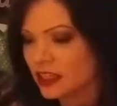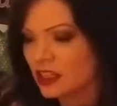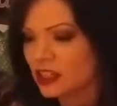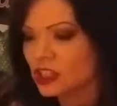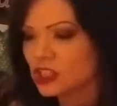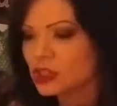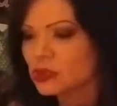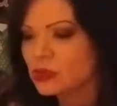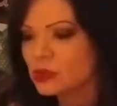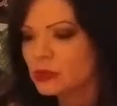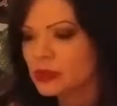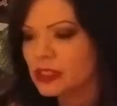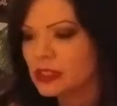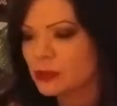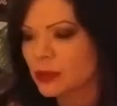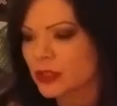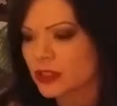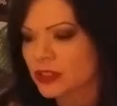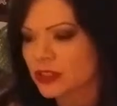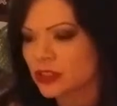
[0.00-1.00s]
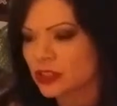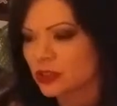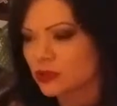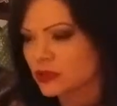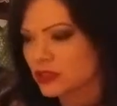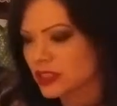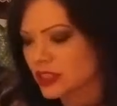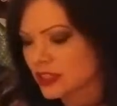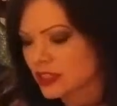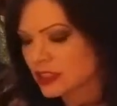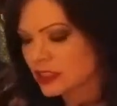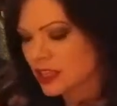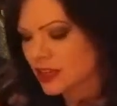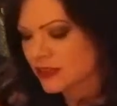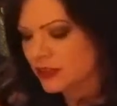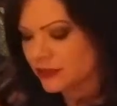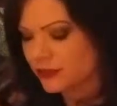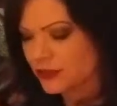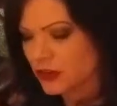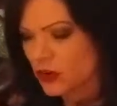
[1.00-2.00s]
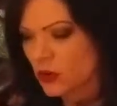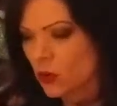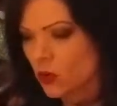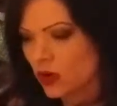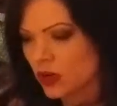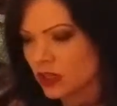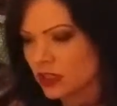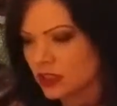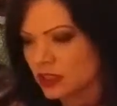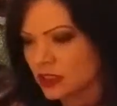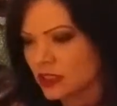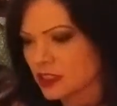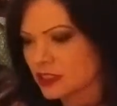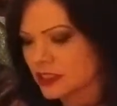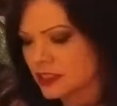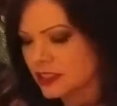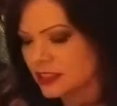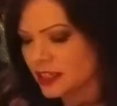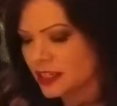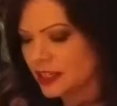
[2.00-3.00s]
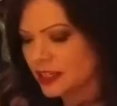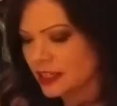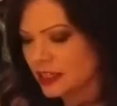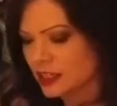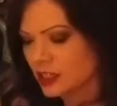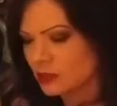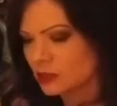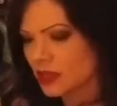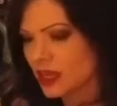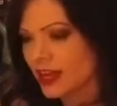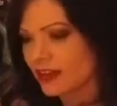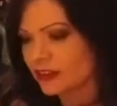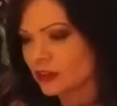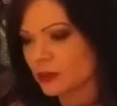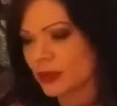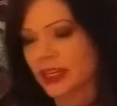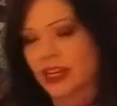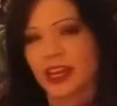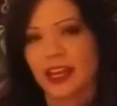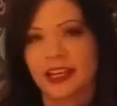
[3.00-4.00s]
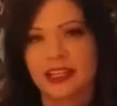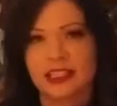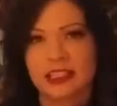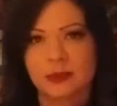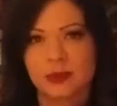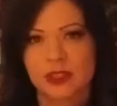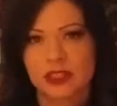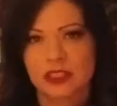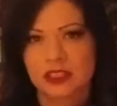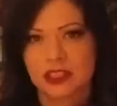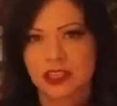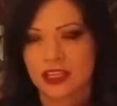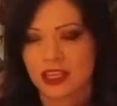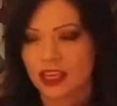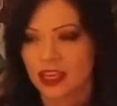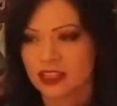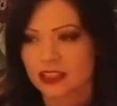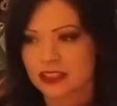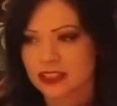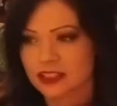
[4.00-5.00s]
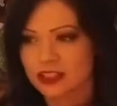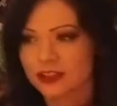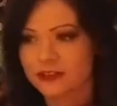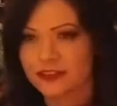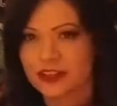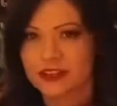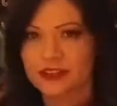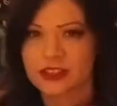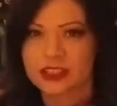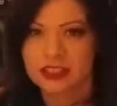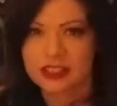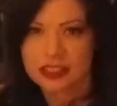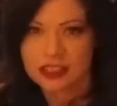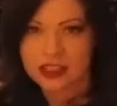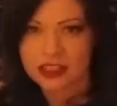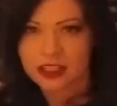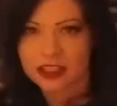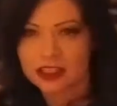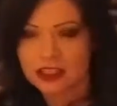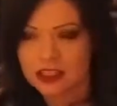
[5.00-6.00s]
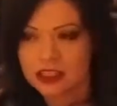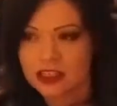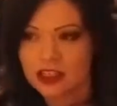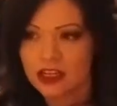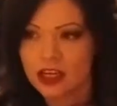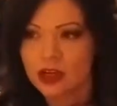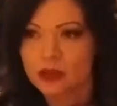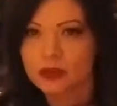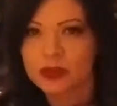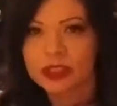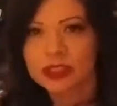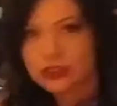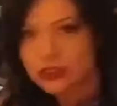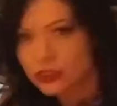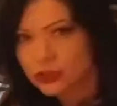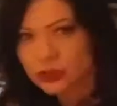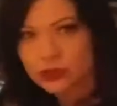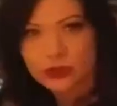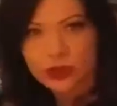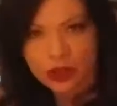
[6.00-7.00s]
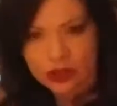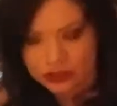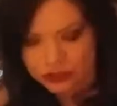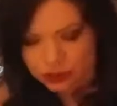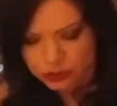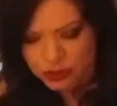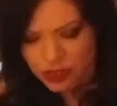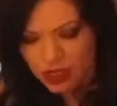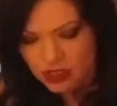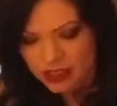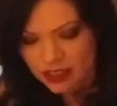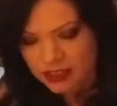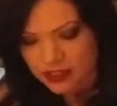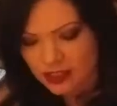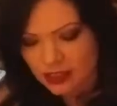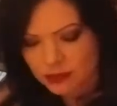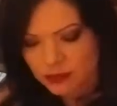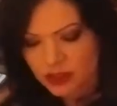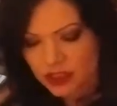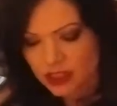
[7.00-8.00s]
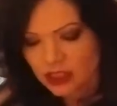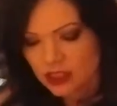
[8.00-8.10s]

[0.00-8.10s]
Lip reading: you would be the person who was like 7'1" in a stadium that everybody hates because they can't see their favorite singer because you're too tall and you're blocking them.